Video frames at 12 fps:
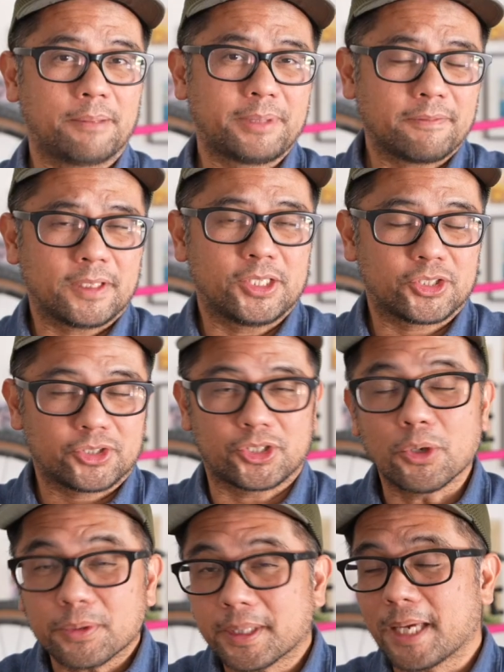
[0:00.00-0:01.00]
I'm definitely
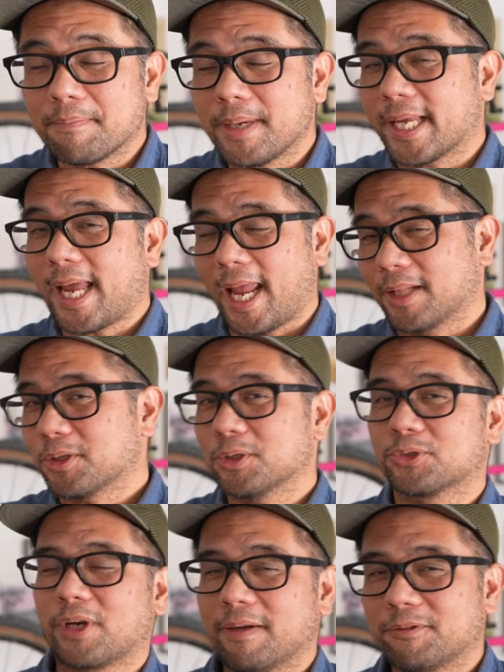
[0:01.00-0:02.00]
stoked that
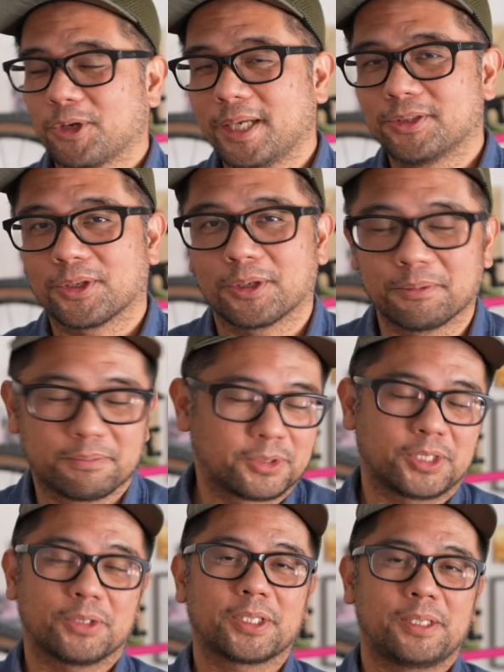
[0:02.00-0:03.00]
mechanical drivetrains are
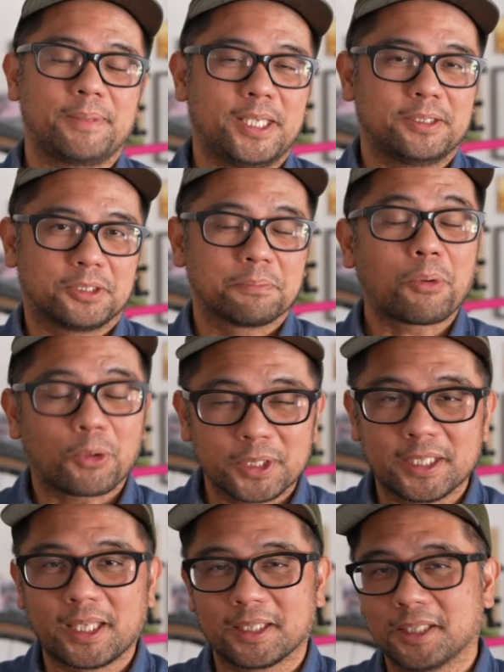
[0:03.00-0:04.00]
still gonna be
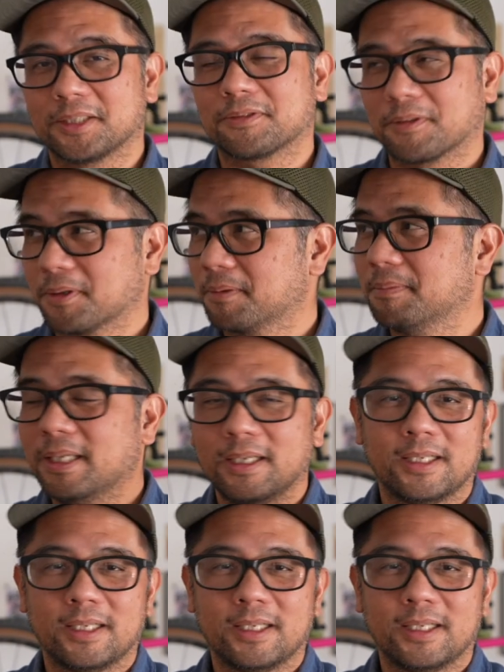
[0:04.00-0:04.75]
supported, at least for,